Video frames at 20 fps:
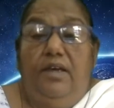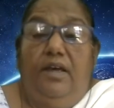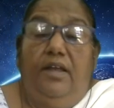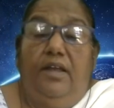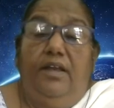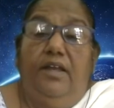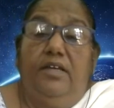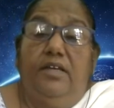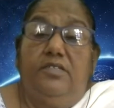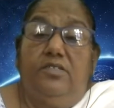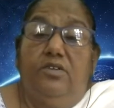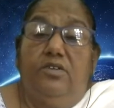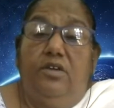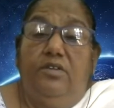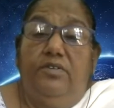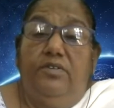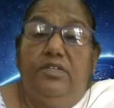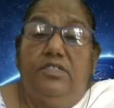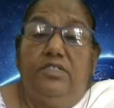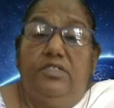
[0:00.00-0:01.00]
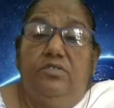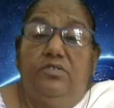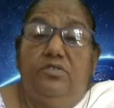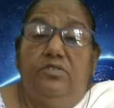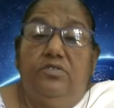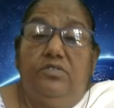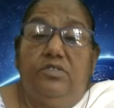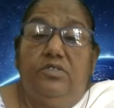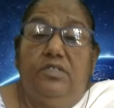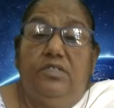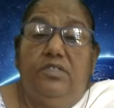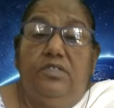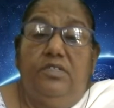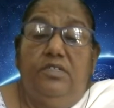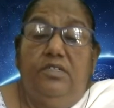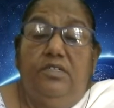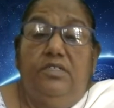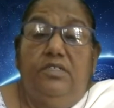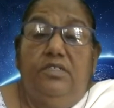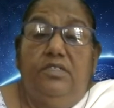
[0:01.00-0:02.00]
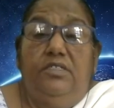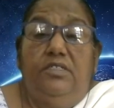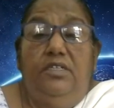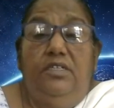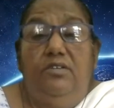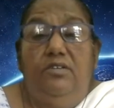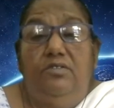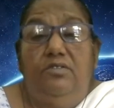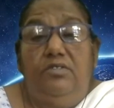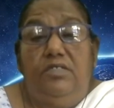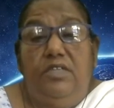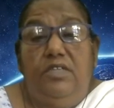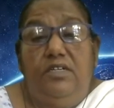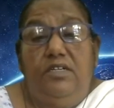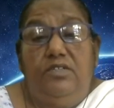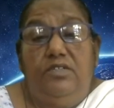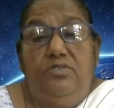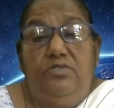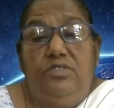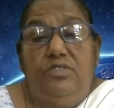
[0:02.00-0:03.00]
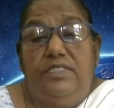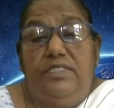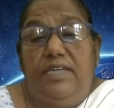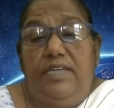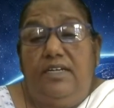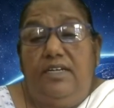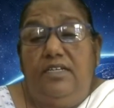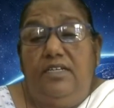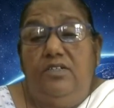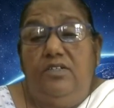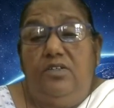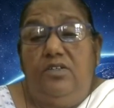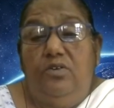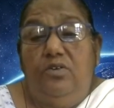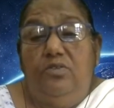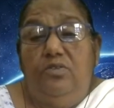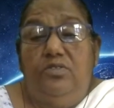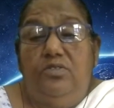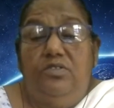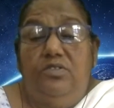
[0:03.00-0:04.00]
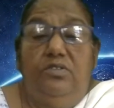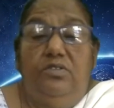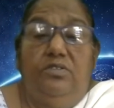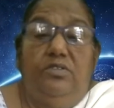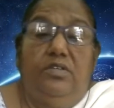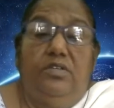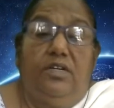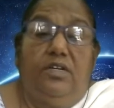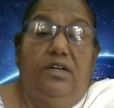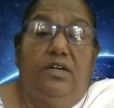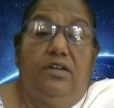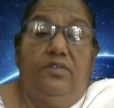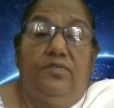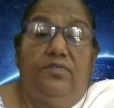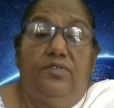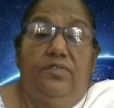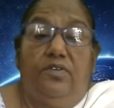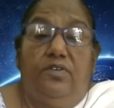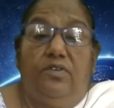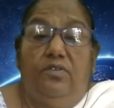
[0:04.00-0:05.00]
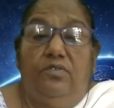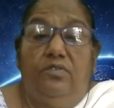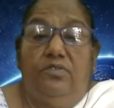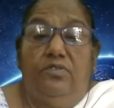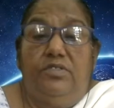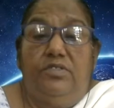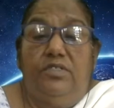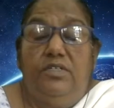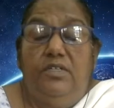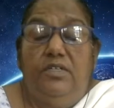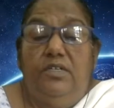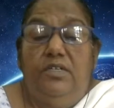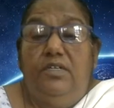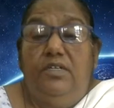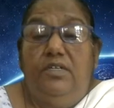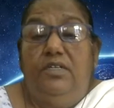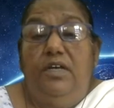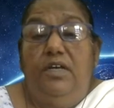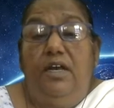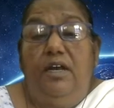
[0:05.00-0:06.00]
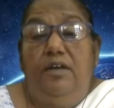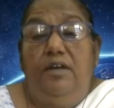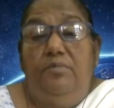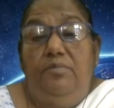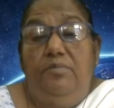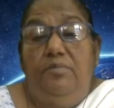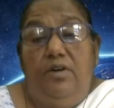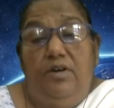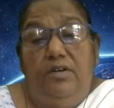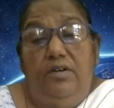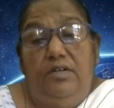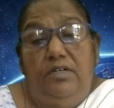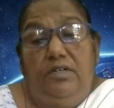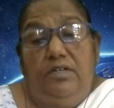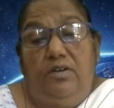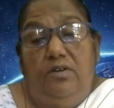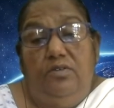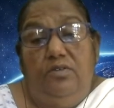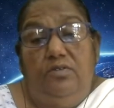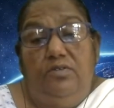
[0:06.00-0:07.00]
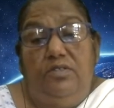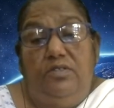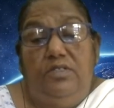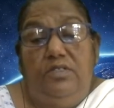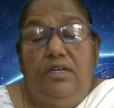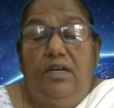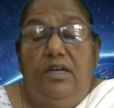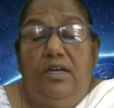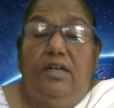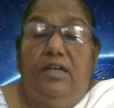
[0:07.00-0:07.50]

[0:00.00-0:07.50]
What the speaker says: And next stall, when she goes in, she looks at those satin clothes, the colorful clothes, the embroidered clothes.